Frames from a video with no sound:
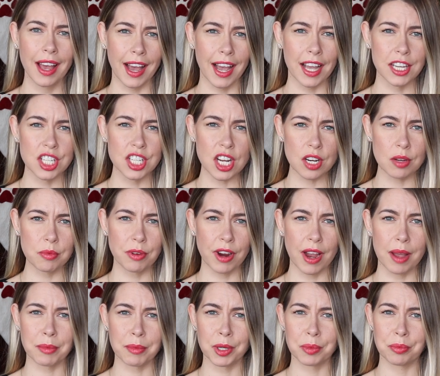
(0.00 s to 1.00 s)
Eyeshadow
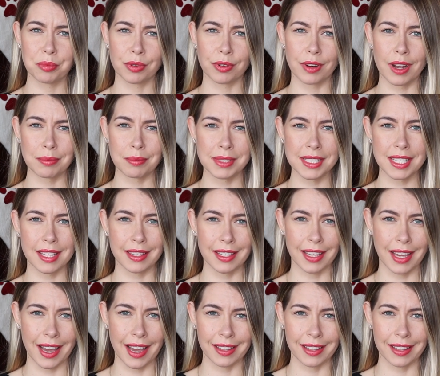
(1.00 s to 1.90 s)
primer preps the